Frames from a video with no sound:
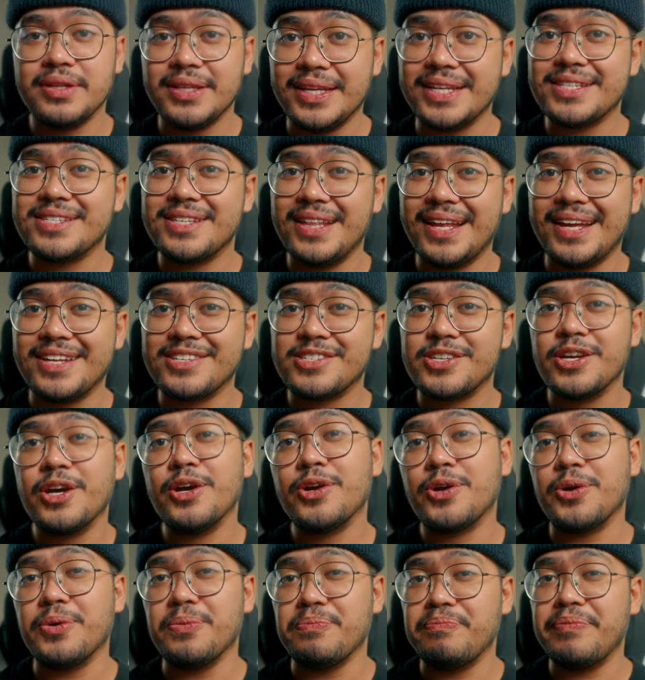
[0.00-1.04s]
This lens,
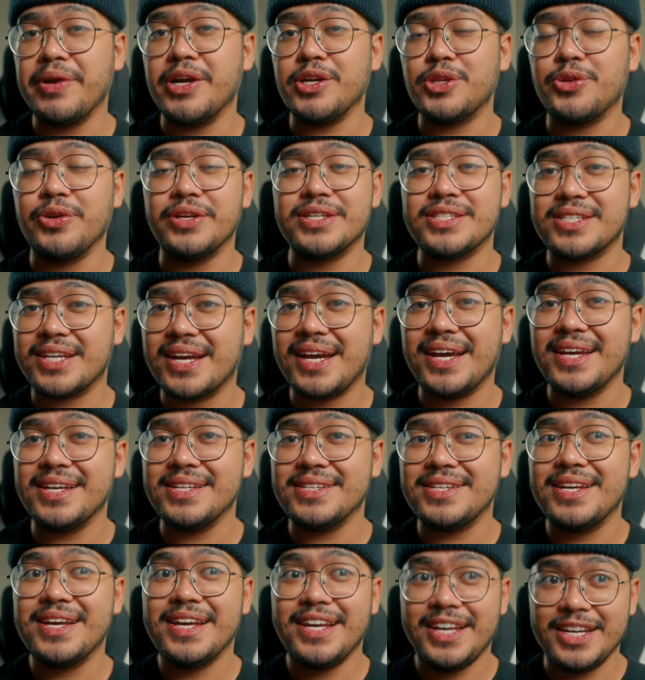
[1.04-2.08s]
compared to its kind,
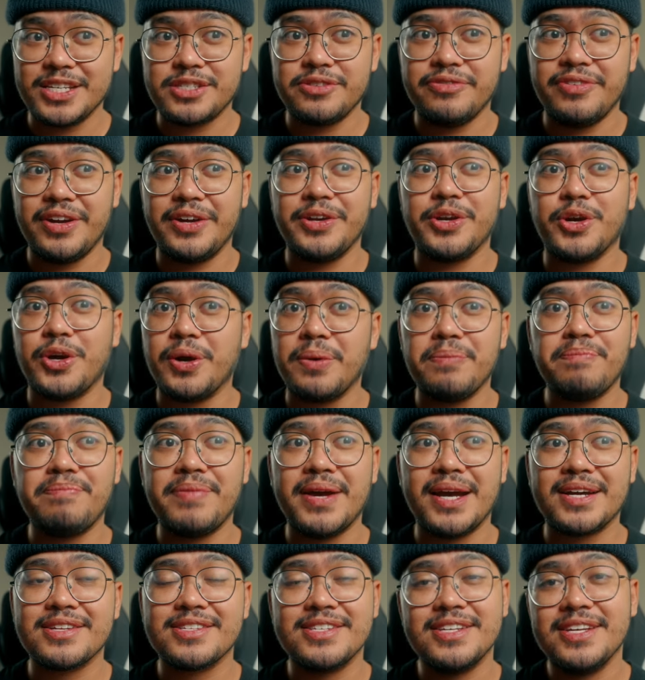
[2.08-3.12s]
is very
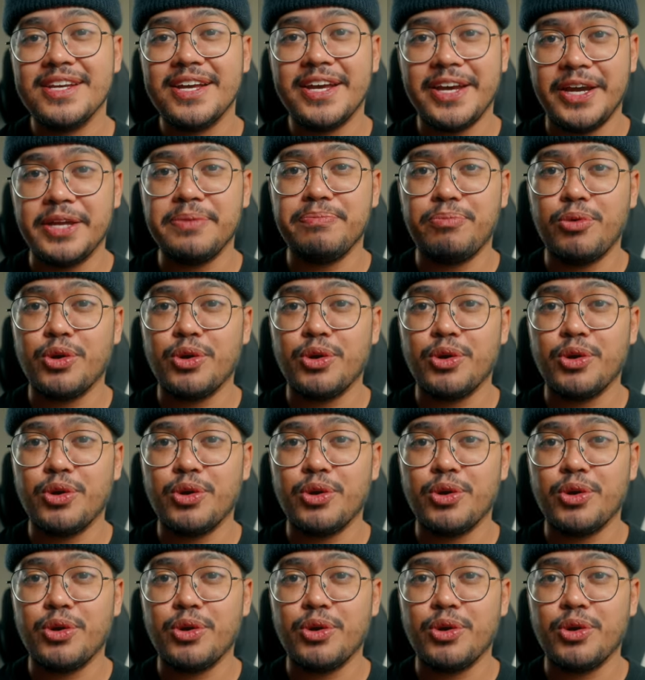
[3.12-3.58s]
compact and